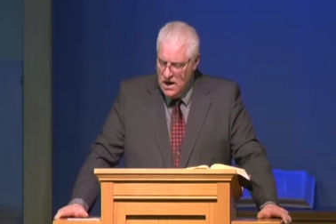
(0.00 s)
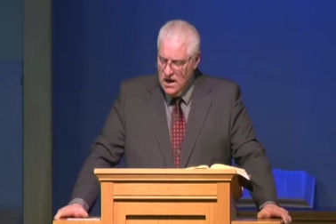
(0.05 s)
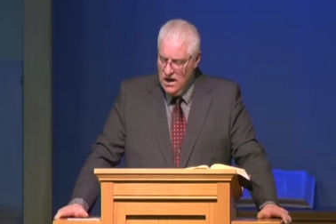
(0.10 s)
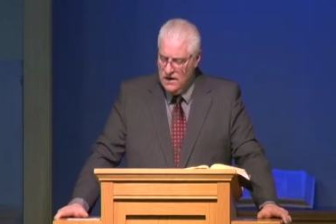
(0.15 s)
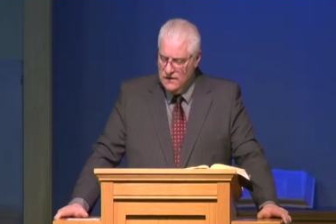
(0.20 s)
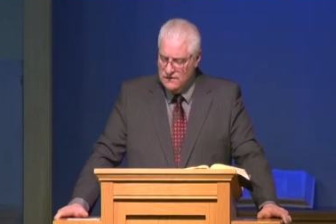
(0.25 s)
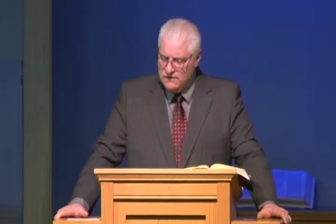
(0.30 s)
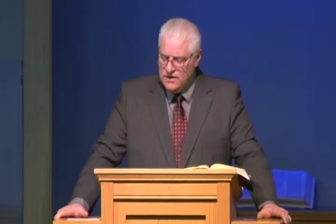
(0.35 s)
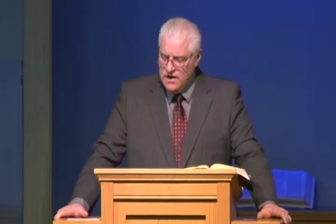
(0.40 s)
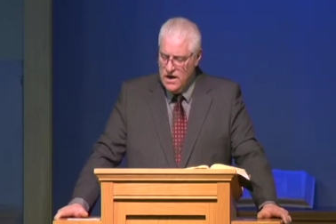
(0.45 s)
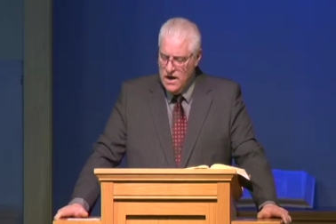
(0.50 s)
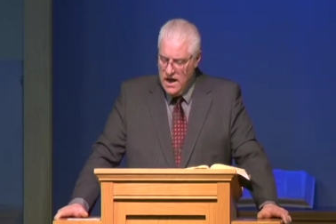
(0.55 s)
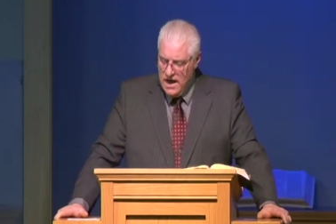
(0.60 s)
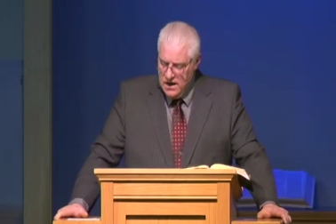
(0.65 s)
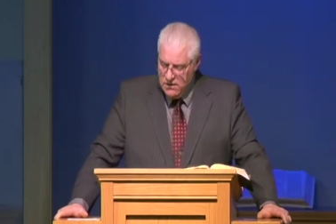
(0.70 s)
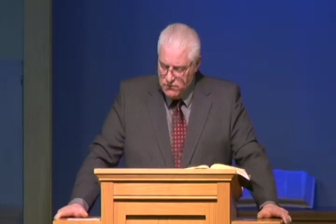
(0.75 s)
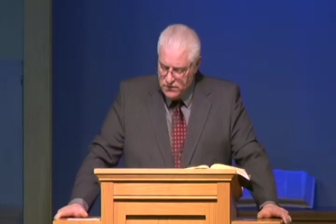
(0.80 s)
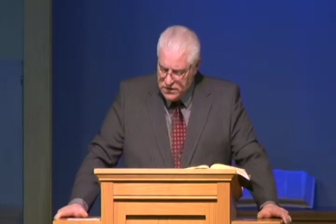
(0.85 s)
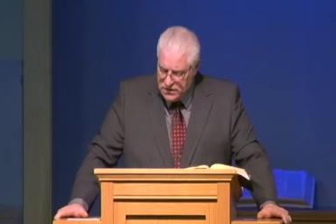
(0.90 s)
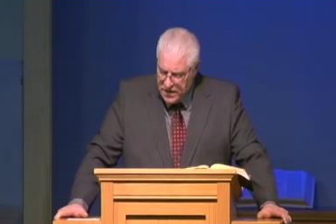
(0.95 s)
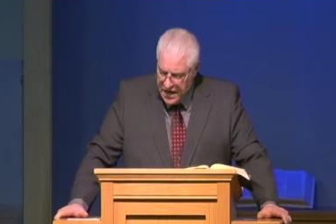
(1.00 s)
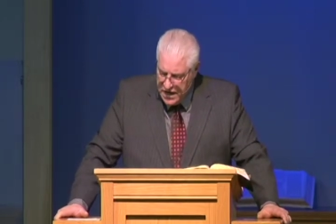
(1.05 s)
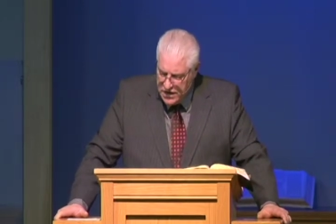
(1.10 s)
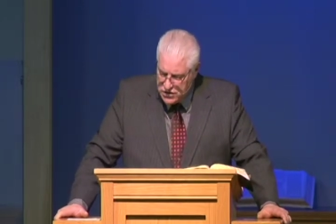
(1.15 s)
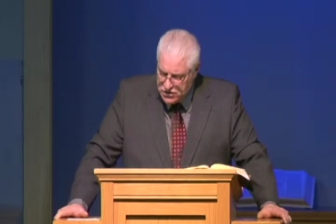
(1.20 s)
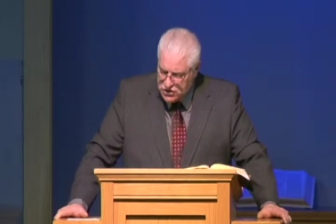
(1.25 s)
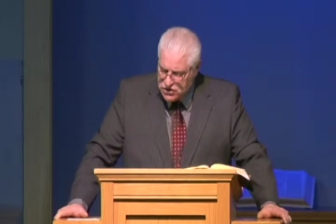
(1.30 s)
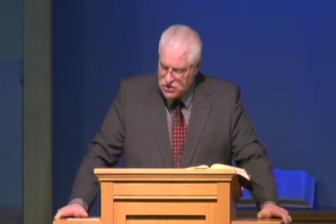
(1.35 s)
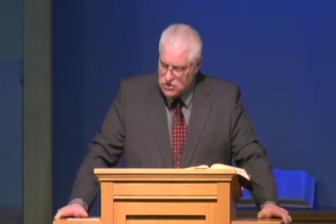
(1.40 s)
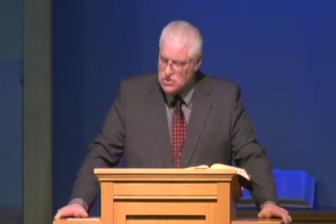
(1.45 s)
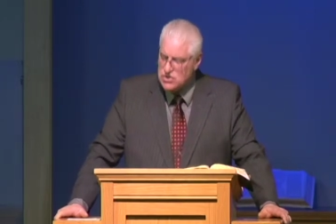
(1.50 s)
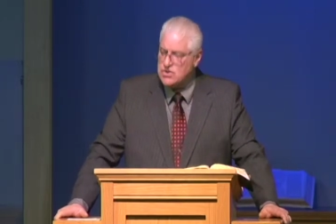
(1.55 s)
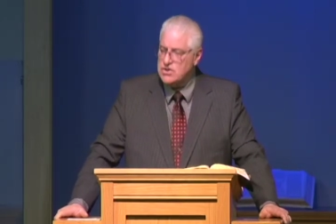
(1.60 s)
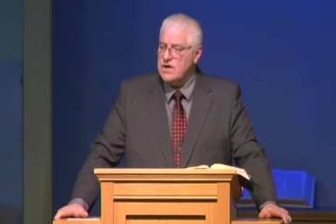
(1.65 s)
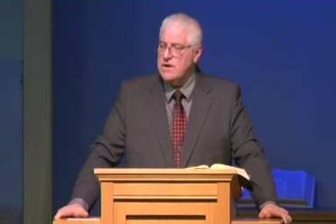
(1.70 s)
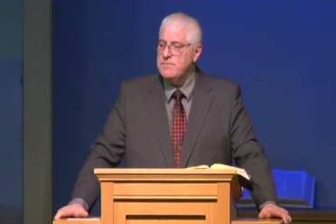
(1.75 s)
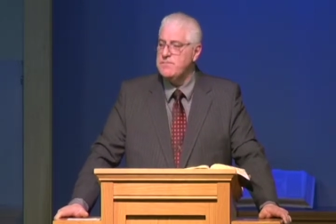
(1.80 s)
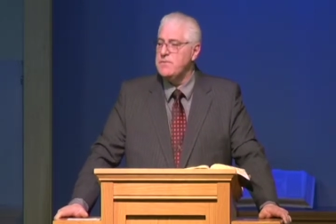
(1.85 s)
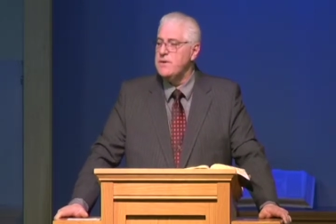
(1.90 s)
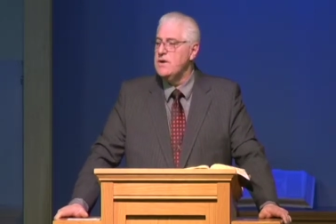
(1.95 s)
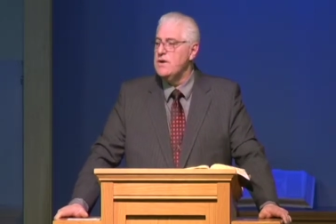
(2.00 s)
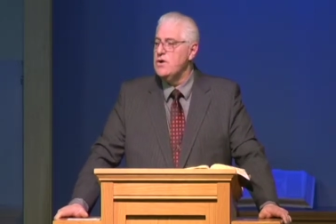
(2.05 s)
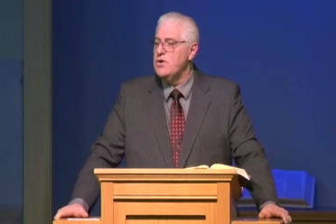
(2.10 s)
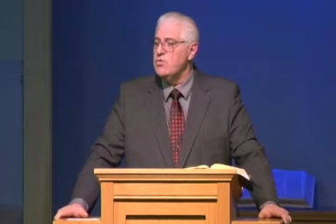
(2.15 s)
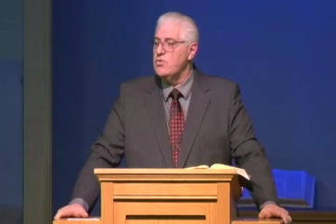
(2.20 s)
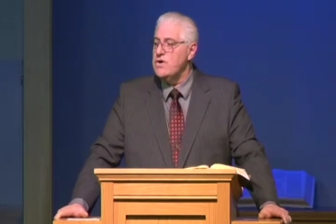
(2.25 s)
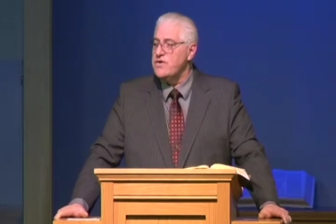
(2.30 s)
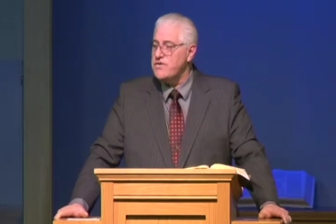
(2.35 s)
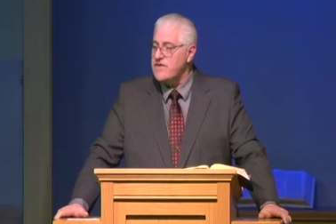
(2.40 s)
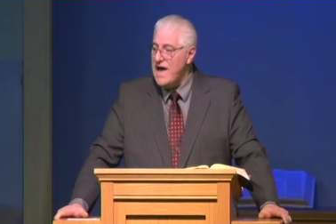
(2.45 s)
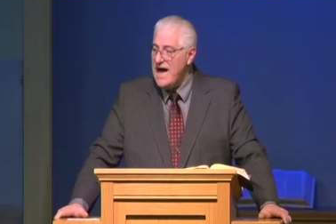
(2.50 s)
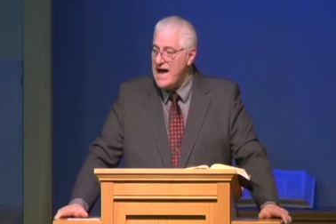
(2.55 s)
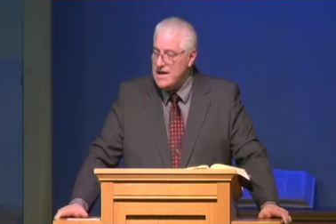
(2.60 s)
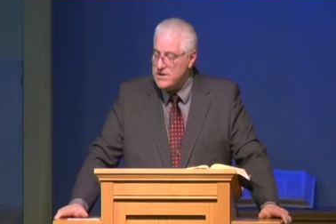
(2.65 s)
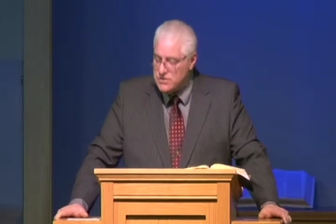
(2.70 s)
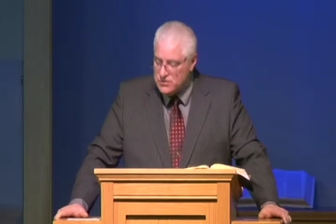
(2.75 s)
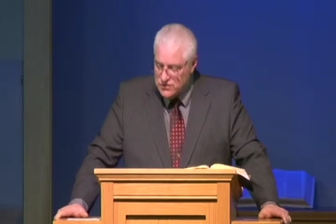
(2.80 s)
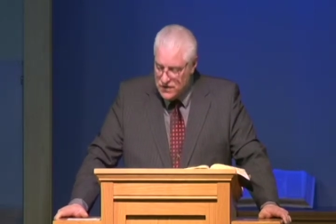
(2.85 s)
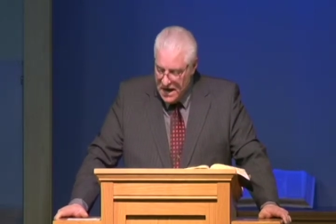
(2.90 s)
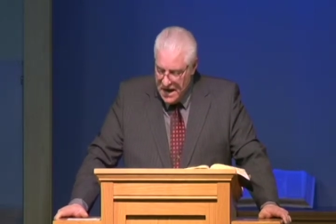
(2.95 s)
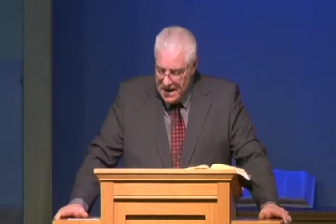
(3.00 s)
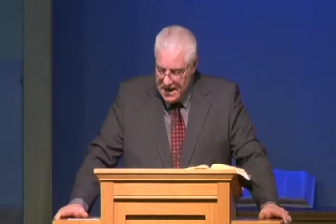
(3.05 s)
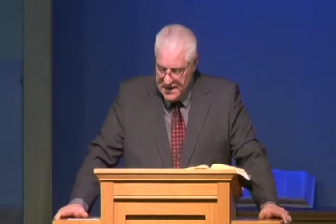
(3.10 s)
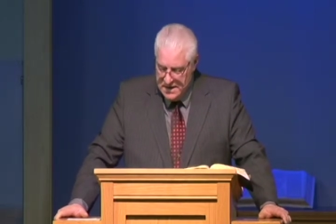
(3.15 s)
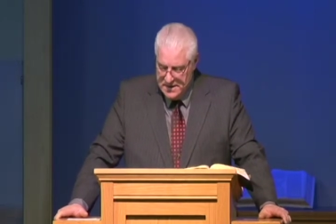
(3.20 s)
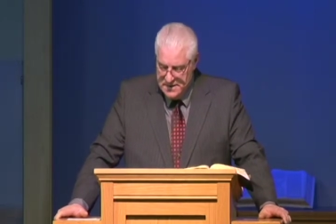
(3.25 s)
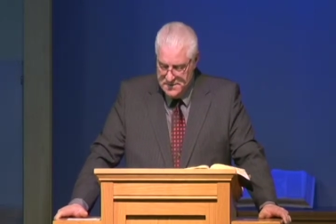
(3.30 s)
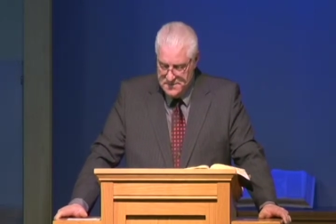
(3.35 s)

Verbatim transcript: of a relationship with Adonai.